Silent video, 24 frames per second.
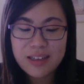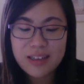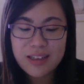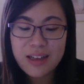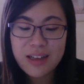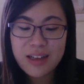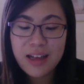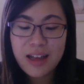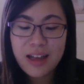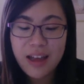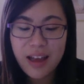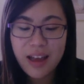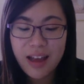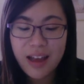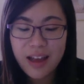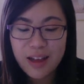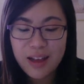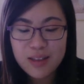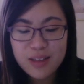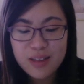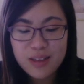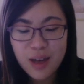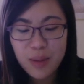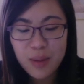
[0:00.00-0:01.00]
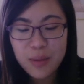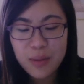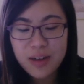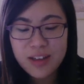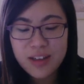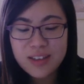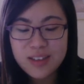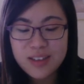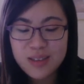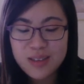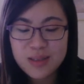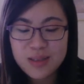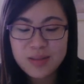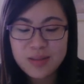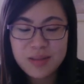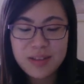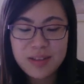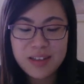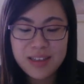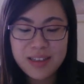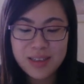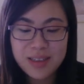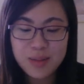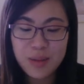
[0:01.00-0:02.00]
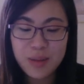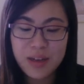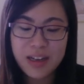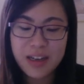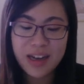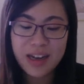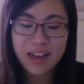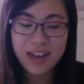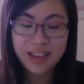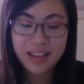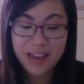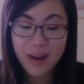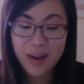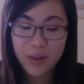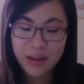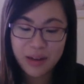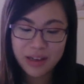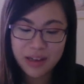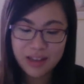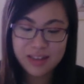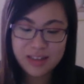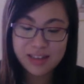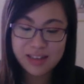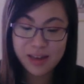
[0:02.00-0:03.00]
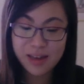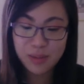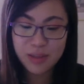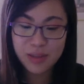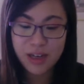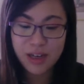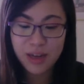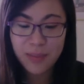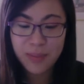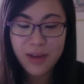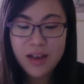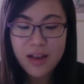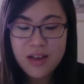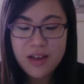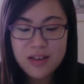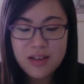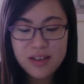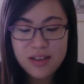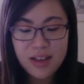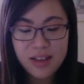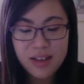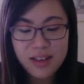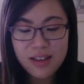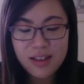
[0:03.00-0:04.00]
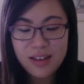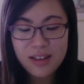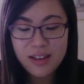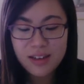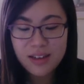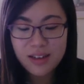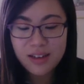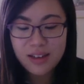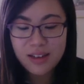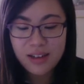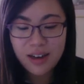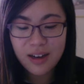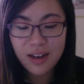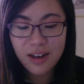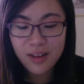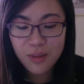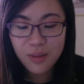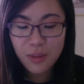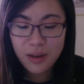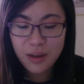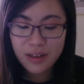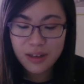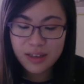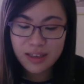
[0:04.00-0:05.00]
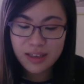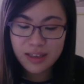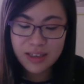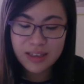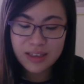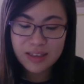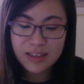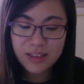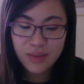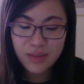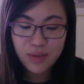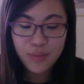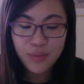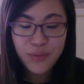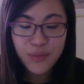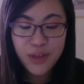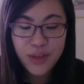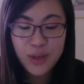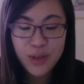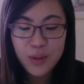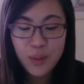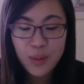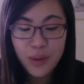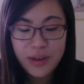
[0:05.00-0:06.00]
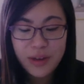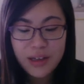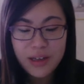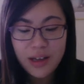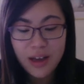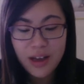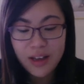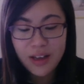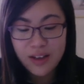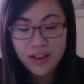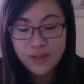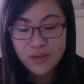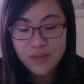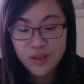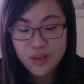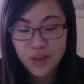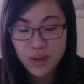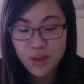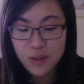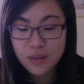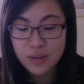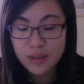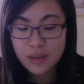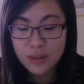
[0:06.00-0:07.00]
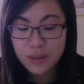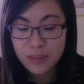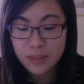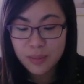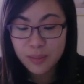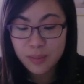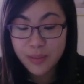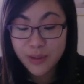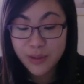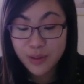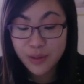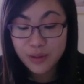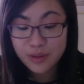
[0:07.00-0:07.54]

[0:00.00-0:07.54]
here, so I'm going to do this one and that one at the same time. So the other one is reveal one lie you've told, big or